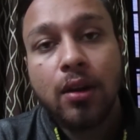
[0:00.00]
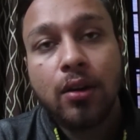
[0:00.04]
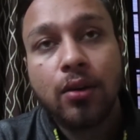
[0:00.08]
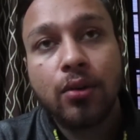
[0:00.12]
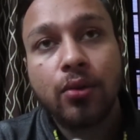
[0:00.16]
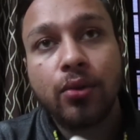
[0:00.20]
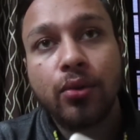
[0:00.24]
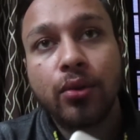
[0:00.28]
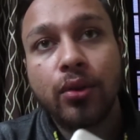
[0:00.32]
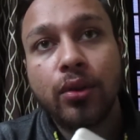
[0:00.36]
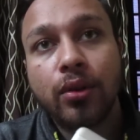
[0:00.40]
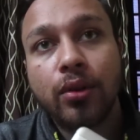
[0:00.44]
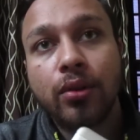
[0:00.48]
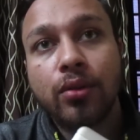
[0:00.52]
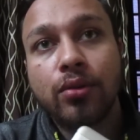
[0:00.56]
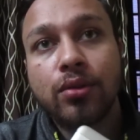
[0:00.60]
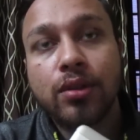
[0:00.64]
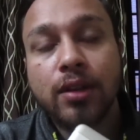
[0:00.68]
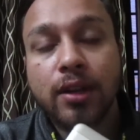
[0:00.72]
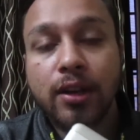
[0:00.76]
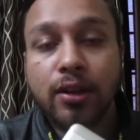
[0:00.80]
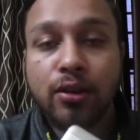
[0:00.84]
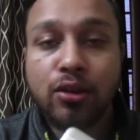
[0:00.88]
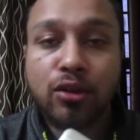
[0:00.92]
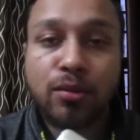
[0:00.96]
to you know
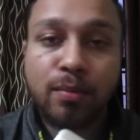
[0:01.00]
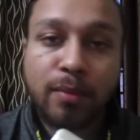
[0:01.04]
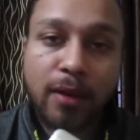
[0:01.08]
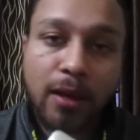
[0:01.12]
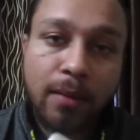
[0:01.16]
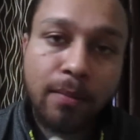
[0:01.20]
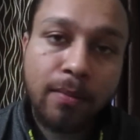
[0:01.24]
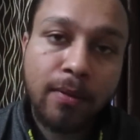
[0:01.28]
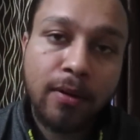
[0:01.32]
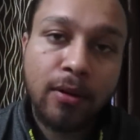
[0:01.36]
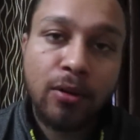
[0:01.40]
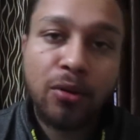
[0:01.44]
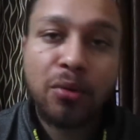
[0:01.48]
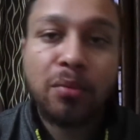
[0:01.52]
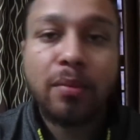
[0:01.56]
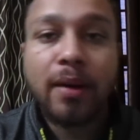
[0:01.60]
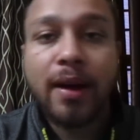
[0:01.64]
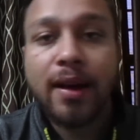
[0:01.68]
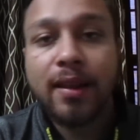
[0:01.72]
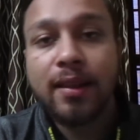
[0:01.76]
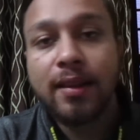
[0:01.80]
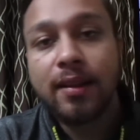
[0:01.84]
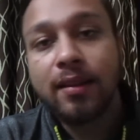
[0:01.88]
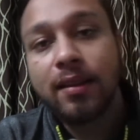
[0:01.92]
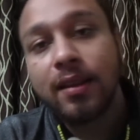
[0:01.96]
seduce people to
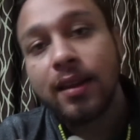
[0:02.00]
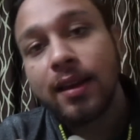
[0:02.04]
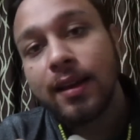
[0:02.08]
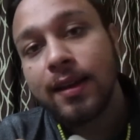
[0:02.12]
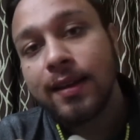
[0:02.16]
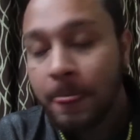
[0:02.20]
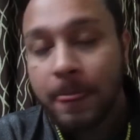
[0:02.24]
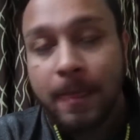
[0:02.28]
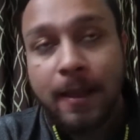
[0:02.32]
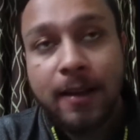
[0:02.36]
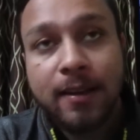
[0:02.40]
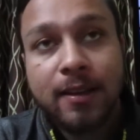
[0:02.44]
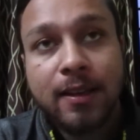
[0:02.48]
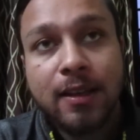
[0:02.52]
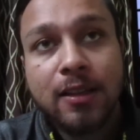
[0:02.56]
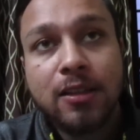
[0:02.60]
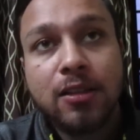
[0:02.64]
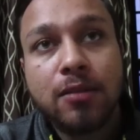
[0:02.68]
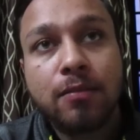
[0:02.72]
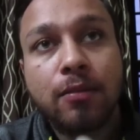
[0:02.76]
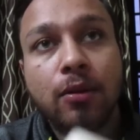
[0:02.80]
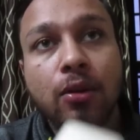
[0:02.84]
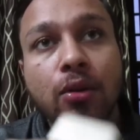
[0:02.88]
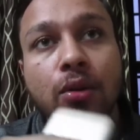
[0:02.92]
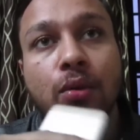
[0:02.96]
buy their thing it tells
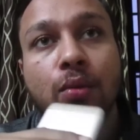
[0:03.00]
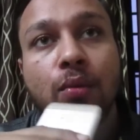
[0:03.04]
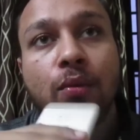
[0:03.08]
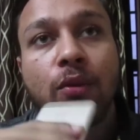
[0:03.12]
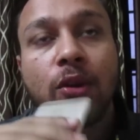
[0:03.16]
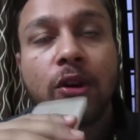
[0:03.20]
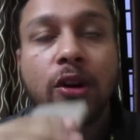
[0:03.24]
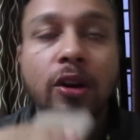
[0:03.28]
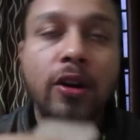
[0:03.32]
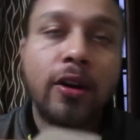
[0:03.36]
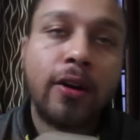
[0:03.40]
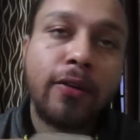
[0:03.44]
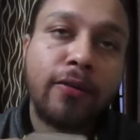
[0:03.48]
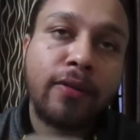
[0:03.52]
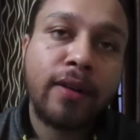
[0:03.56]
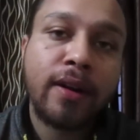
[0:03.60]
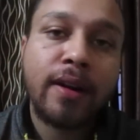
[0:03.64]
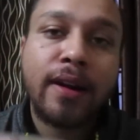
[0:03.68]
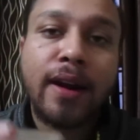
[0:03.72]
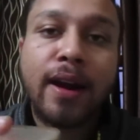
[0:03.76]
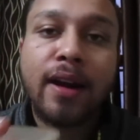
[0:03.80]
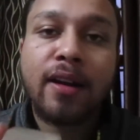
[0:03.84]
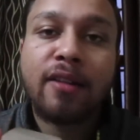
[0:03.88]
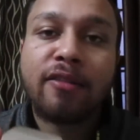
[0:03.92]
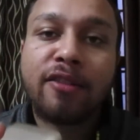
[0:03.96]
about what are
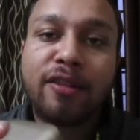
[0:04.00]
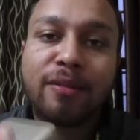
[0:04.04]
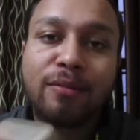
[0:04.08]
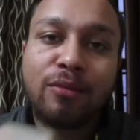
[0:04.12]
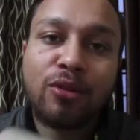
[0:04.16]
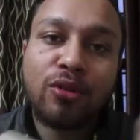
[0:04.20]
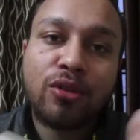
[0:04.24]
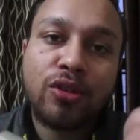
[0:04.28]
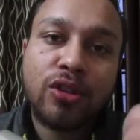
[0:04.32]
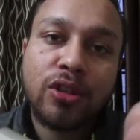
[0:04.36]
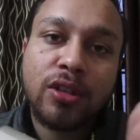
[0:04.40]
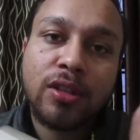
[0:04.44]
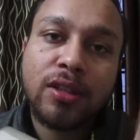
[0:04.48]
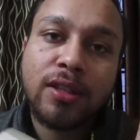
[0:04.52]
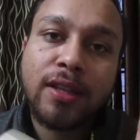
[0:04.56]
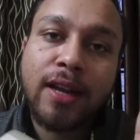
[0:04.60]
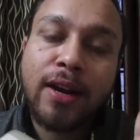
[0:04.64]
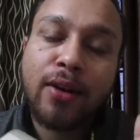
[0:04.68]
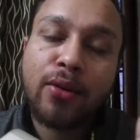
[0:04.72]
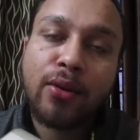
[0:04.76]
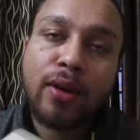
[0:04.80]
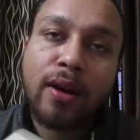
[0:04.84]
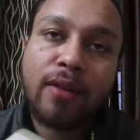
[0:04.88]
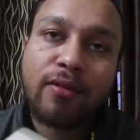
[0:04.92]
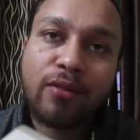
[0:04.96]
different kind of emotions
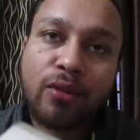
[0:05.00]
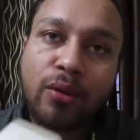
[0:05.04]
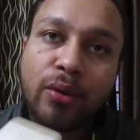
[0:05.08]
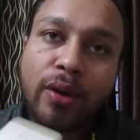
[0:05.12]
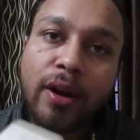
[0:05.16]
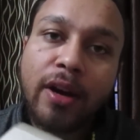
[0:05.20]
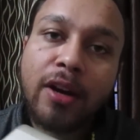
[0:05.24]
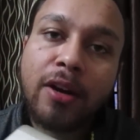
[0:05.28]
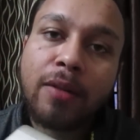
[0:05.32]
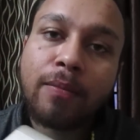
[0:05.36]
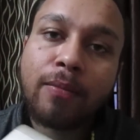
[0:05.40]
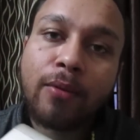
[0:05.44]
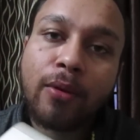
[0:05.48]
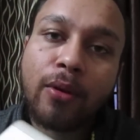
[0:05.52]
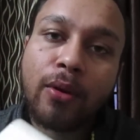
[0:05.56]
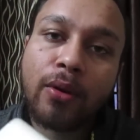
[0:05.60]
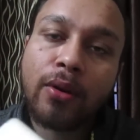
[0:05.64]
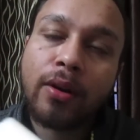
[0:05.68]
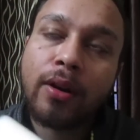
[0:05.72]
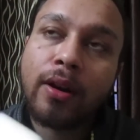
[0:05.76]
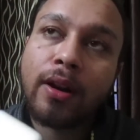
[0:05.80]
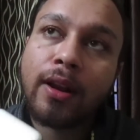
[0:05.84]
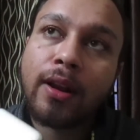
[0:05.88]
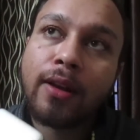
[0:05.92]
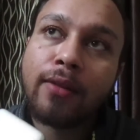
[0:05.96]
that you have to hit
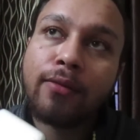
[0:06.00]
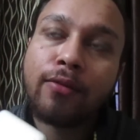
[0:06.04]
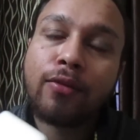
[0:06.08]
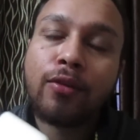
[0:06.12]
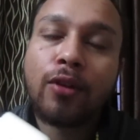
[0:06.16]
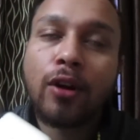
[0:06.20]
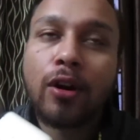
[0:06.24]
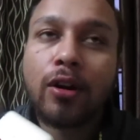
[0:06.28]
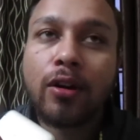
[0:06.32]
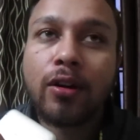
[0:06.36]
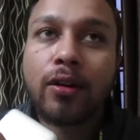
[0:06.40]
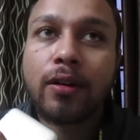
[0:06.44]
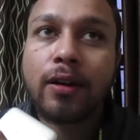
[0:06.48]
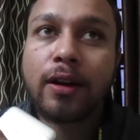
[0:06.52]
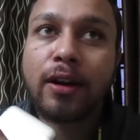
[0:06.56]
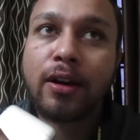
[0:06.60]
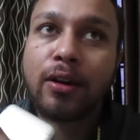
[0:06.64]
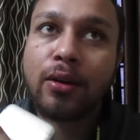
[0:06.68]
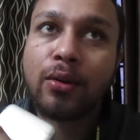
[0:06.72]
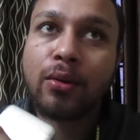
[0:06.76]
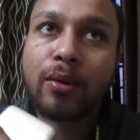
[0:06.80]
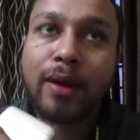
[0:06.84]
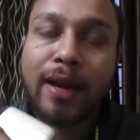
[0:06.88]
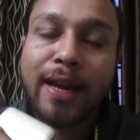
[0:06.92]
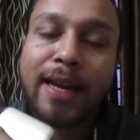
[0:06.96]
upon if you are
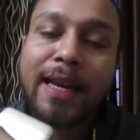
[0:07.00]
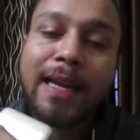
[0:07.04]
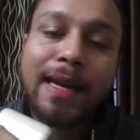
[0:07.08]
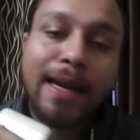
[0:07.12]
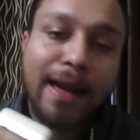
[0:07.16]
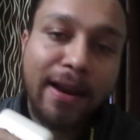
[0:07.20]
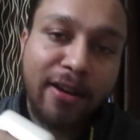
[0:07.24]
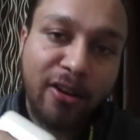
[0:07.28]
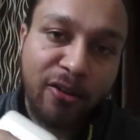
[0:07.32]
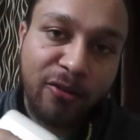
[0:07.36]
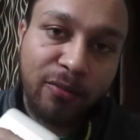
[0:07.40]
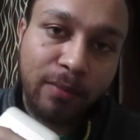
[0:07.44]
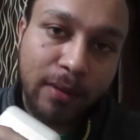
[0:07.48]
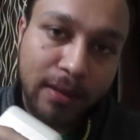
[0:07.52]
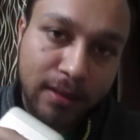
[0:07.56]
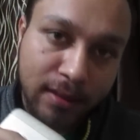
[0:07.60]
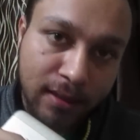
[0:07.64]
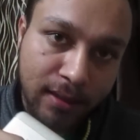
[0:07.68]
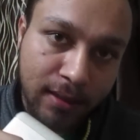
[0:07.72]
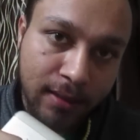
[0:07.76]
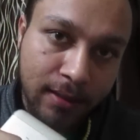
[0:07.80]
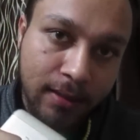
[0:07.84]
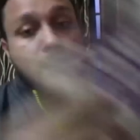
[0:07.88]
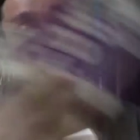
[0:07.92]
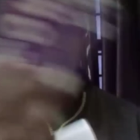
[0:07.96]
into any kind of
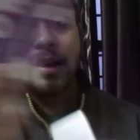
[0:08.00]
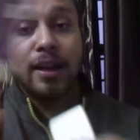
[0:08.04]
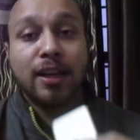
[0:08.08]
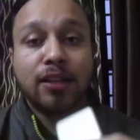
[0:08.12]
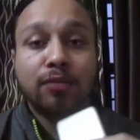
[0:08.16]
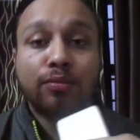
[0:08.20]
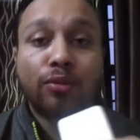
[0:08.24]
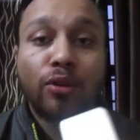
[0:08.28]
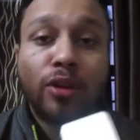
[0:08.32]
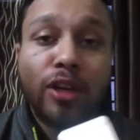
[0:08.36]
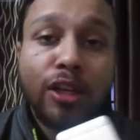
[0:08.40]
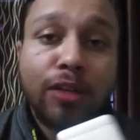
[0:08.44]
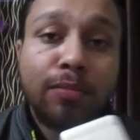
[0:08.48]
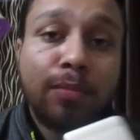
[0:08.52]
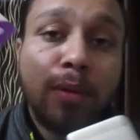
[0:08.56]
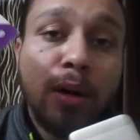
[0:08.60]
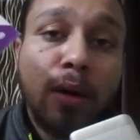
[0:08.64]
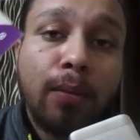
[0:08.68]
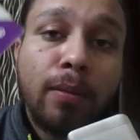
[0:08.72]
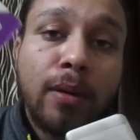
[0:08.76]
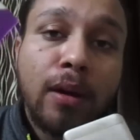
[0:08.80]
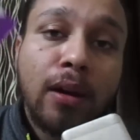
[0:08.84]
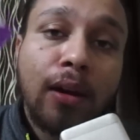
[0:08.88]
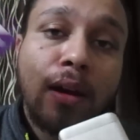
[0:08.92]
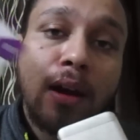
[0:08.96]
business the next book is
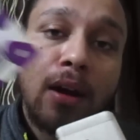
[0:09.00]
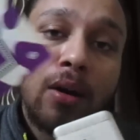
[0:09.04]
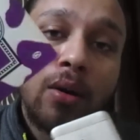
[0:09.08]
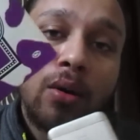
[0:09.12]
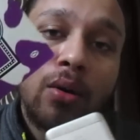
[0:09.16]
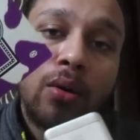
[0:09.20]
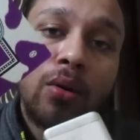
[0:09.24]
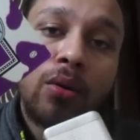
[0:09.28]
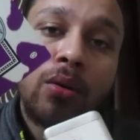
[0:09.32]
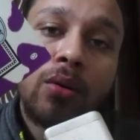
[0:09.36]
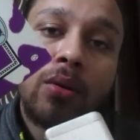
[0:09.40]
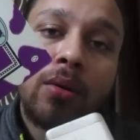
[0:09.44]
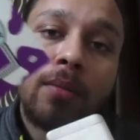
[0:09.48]
purple cow